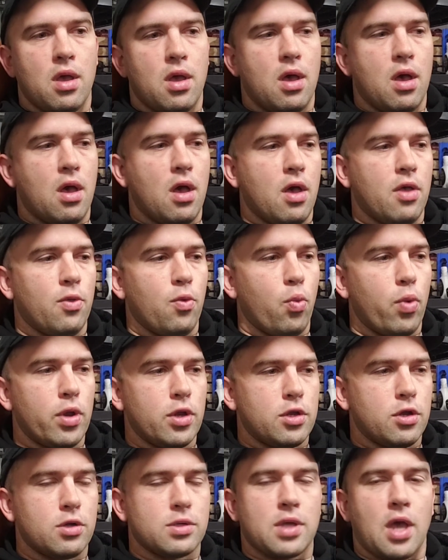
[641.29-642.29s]
The
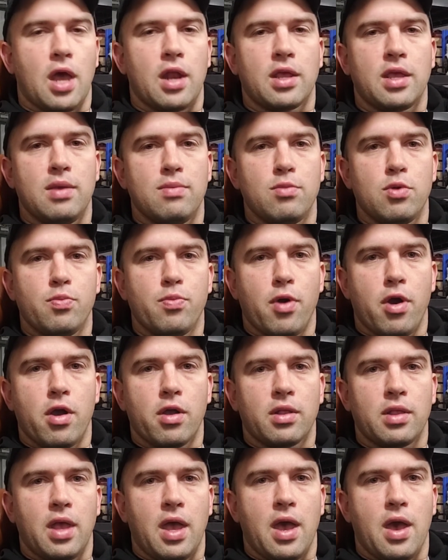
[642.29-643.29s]
winters kind of keep me
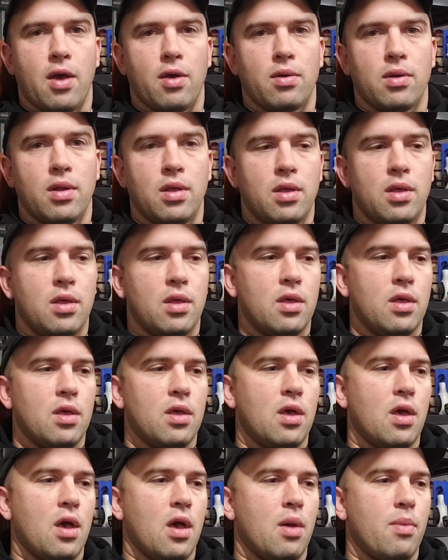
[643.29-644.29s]
bogged down,
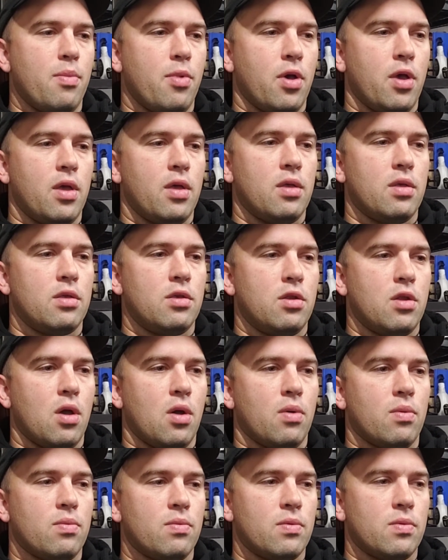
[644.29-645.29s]
but you
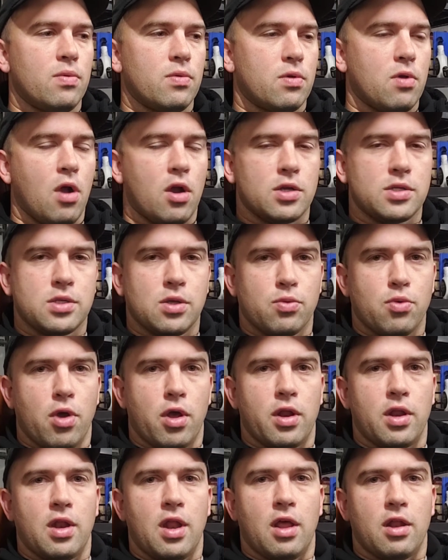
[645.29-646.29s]
know, car's still
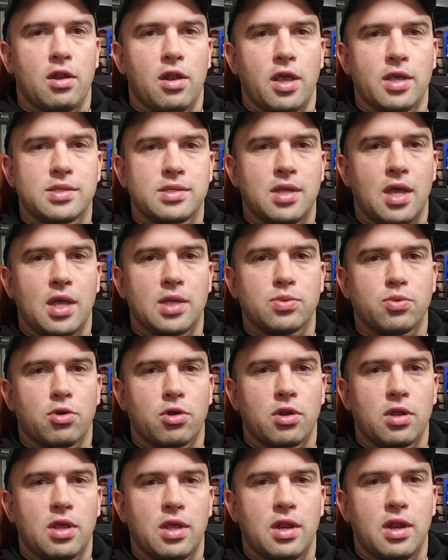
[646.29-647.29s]
running. On nice days, we're
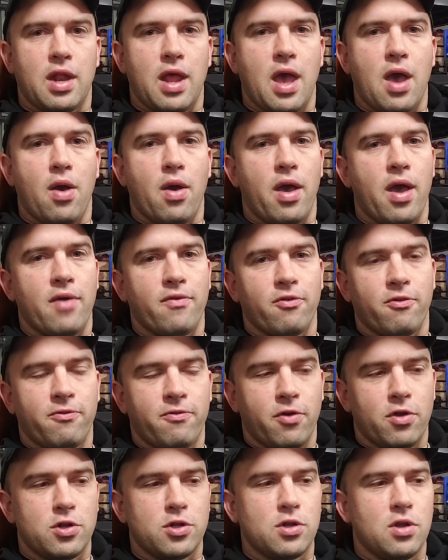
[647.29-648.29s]
gonna get it out. I have a
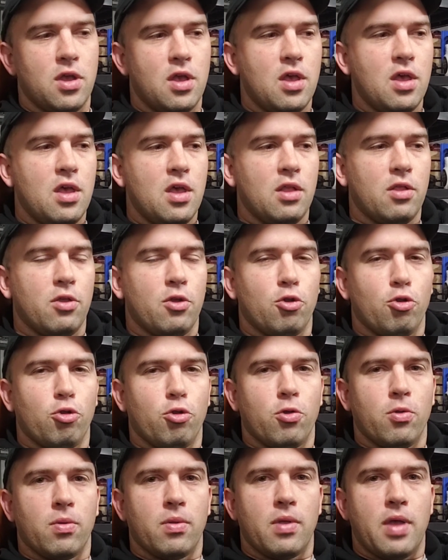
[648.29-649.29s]
fun
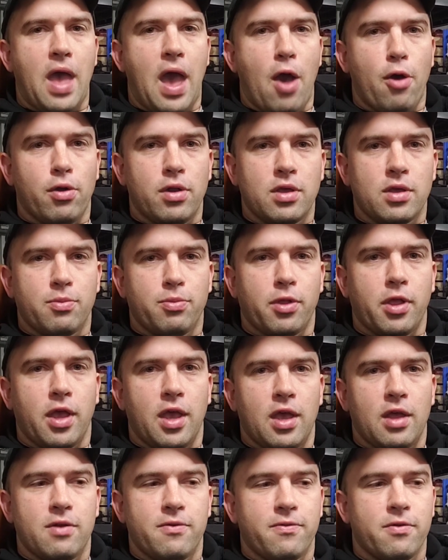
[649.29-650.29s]
little outing
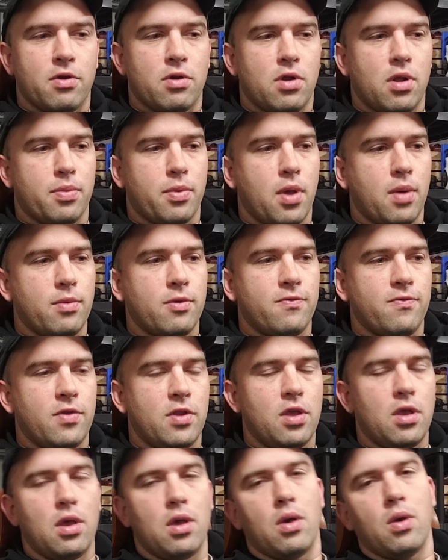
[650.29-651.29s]
planned for an upcoming
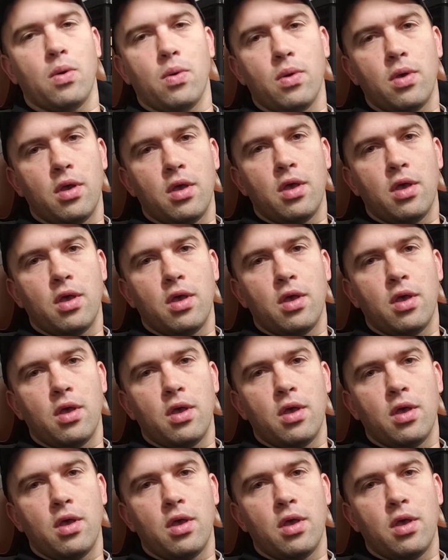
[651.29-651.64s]
video.